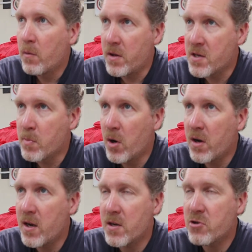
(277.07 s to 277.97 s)
Well, this
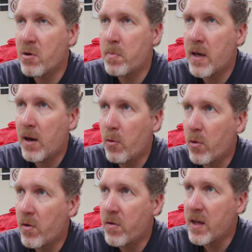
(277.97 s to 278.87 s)
morning I stripped
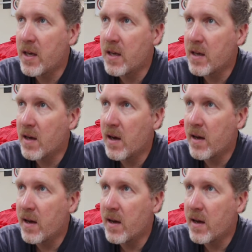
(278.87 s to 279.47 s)
out the